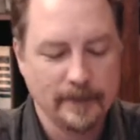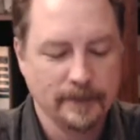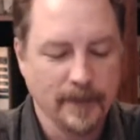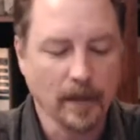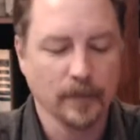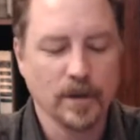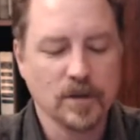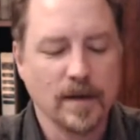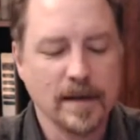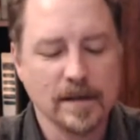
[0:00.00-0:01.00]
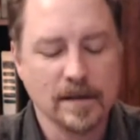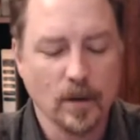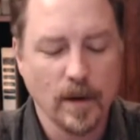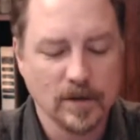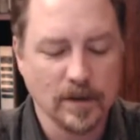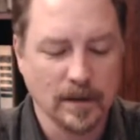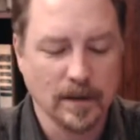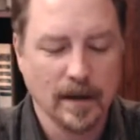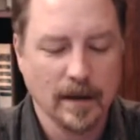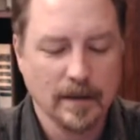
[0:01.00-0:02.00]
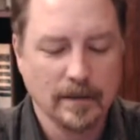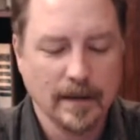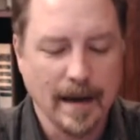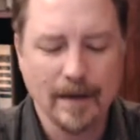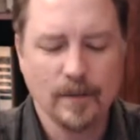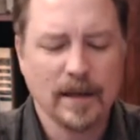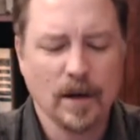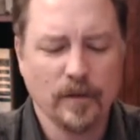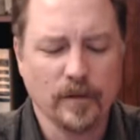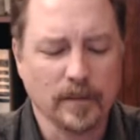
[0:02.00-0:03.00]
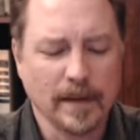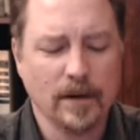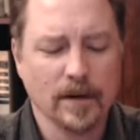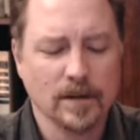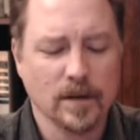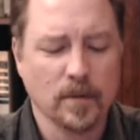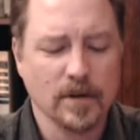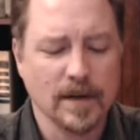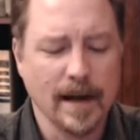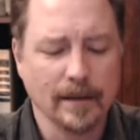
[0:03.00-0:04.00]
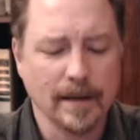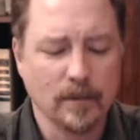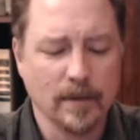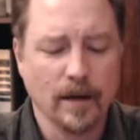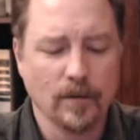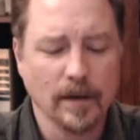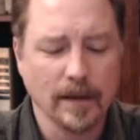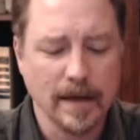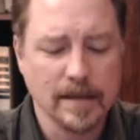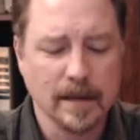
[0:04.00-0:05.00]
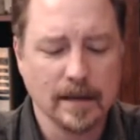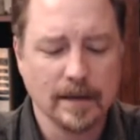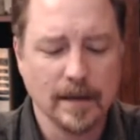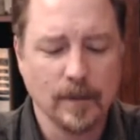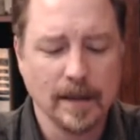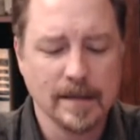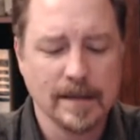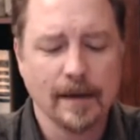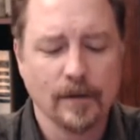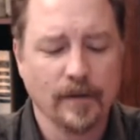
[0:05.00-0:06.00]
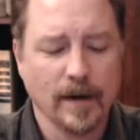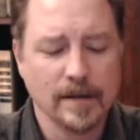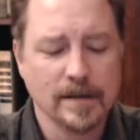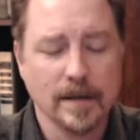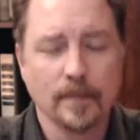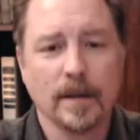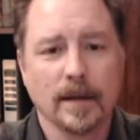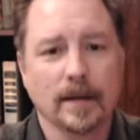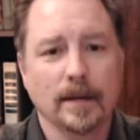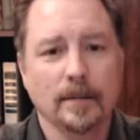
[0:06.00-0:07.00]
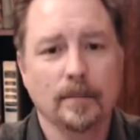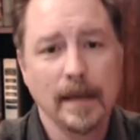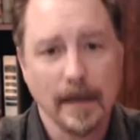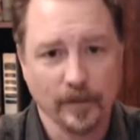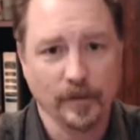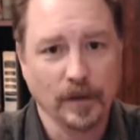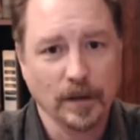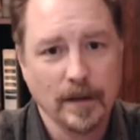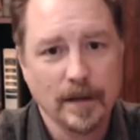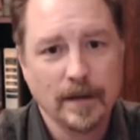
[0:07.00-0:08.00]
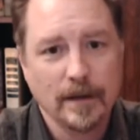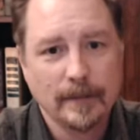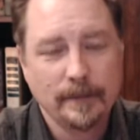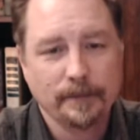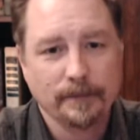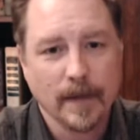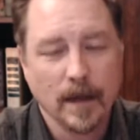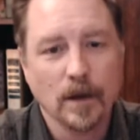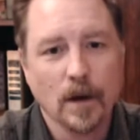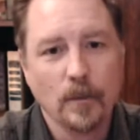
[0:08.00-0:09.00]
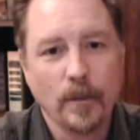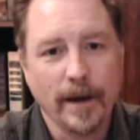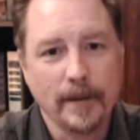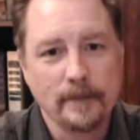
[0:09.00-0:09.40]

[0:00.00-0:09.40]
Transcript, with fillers: all of which raises the question how did we go from character to personality without realizing that we had sacrificed something meaningful along the way?